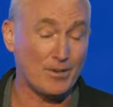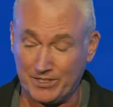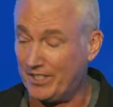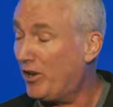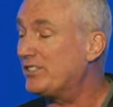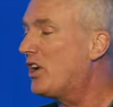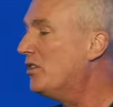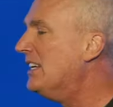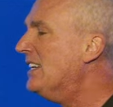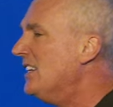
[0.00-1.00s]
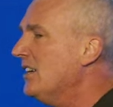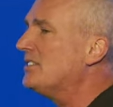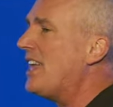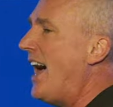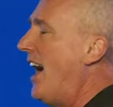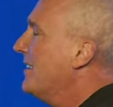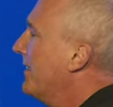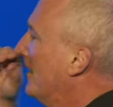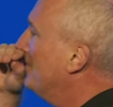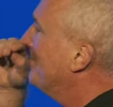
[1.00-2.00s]
I'm telling you, right? So, is that you
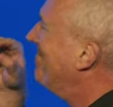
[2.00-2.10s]
know?